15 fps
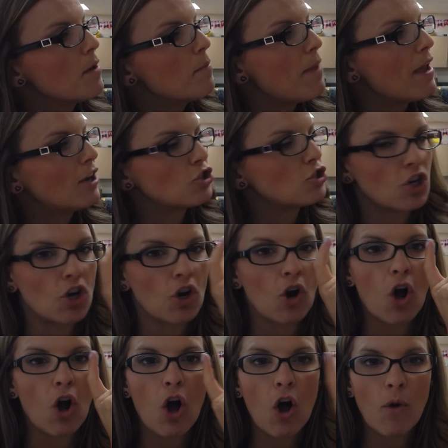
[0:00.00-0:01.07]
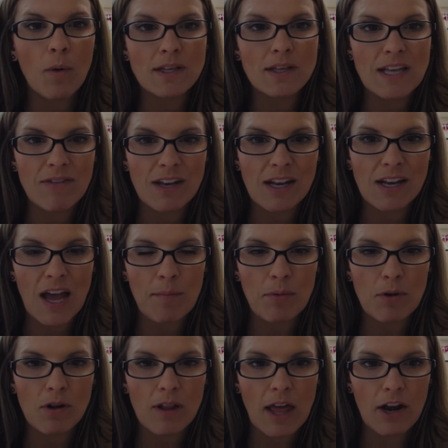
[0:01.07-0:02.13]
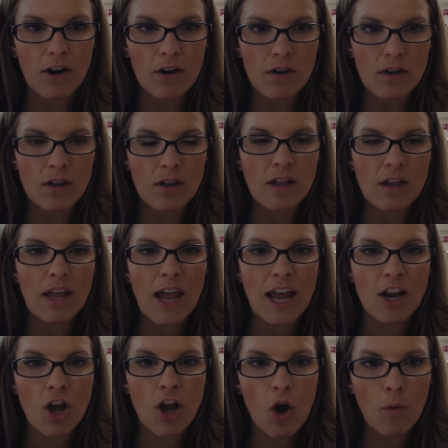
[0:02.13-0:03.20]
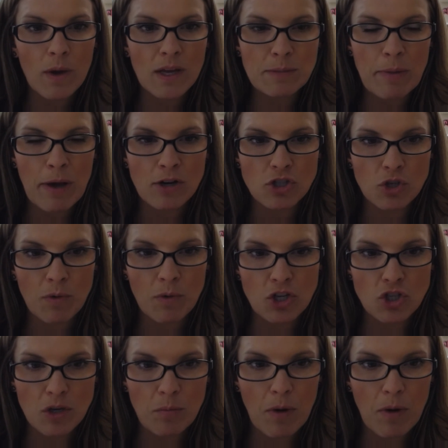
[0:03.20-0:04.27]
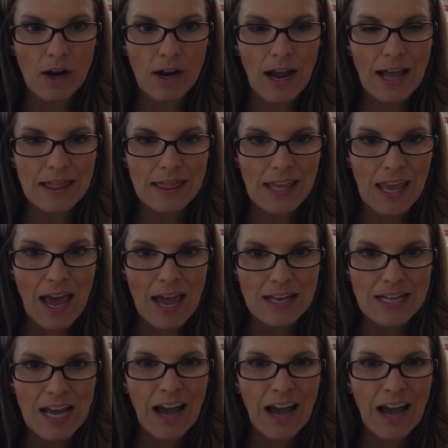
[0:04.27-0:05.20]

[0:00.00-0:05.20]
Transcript: Make sure you're always having a capital letter and always punctuation mark at the end.